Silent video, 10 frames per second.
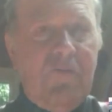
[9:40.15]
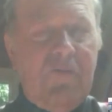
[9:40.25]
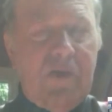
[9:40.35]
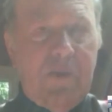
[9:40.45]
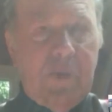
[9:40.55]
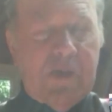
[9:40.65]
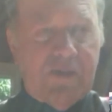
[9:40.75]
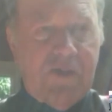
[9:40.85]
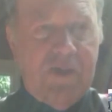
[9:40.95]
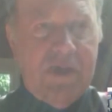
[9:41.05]
very
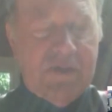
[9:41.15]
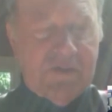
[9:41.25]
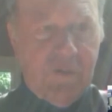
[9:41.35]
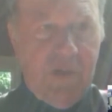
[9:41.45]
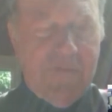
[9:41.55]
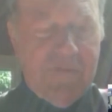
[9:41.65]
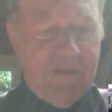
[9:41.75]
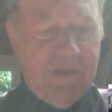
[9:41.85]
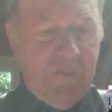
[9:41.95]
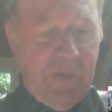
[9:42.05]
rich things
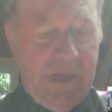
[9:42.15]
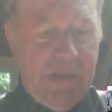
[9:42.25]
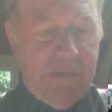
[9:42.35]
graphically with